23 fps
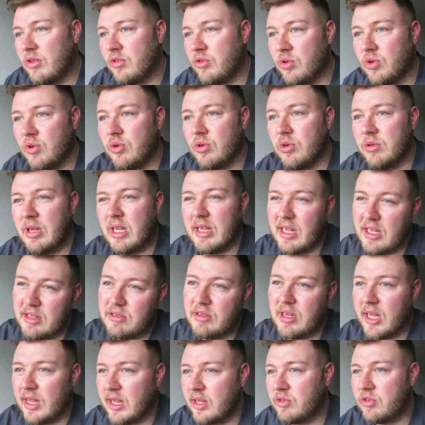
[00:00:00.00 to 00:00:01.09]
nearly
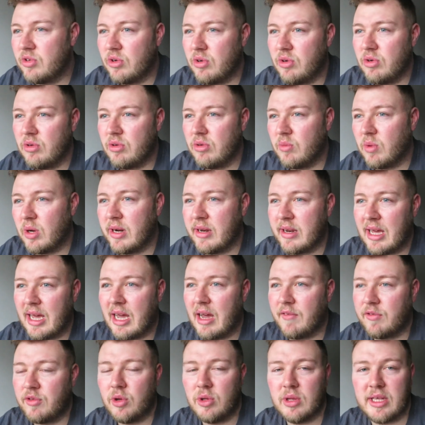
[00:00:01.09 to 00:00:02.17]

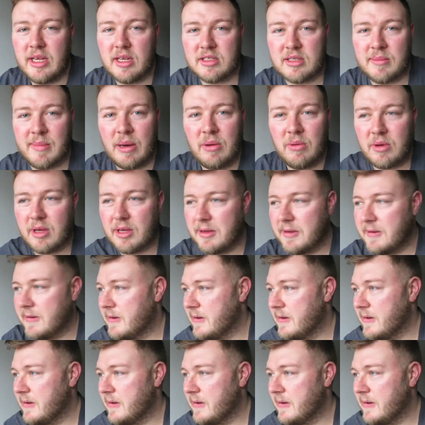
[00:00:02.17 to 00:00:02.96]
1.5, 2 litres of milk.